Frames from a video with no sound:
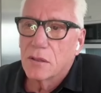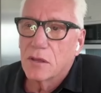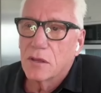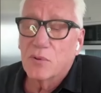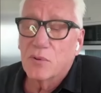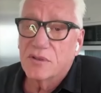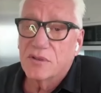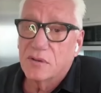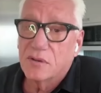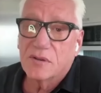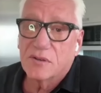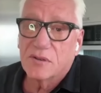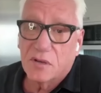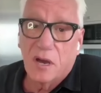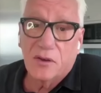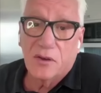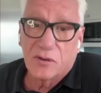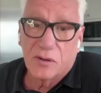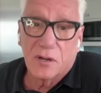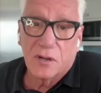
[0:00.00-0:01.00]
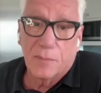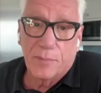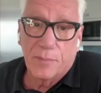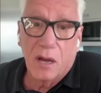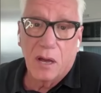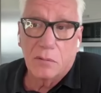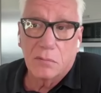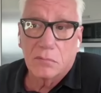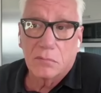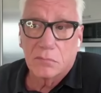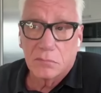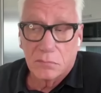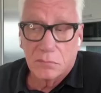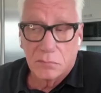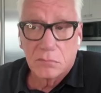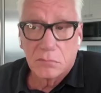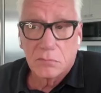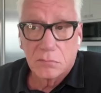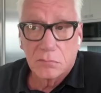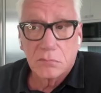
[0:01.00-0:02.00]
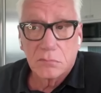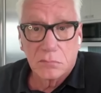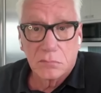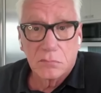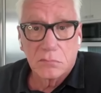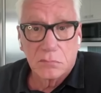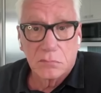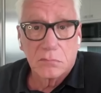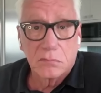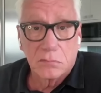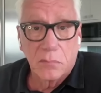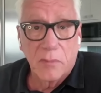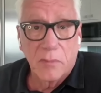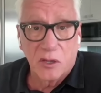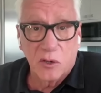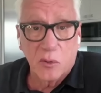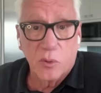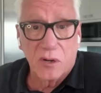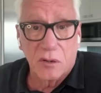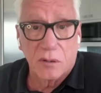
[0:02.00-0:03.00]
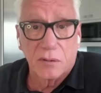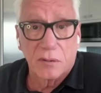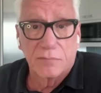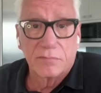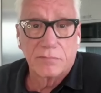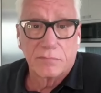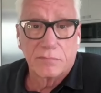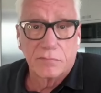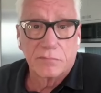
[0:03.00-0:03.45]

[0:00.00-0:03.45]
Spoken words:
there was a discussion about my Twitter.